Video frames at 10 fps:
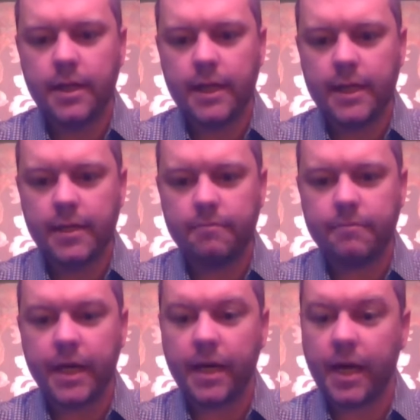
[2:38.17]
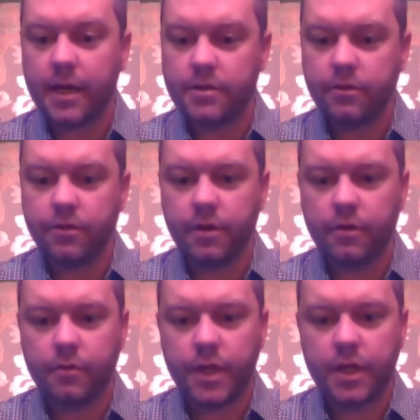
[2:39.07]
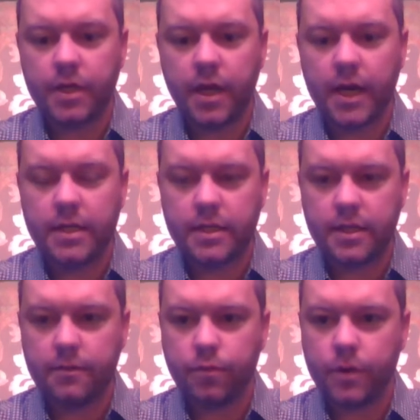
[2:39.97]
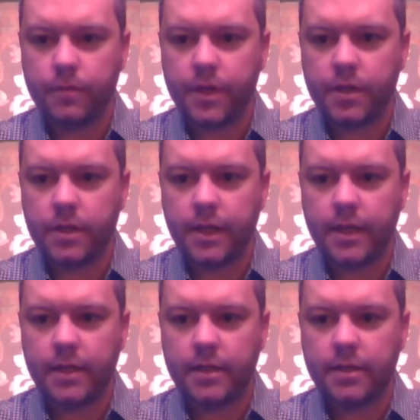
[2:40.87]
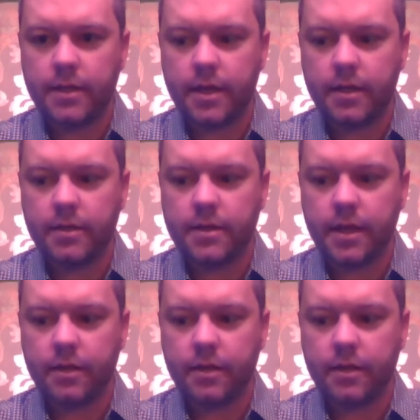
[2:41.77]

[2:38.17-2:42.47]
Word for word: Um, they canceled our week 18 appointment and then said,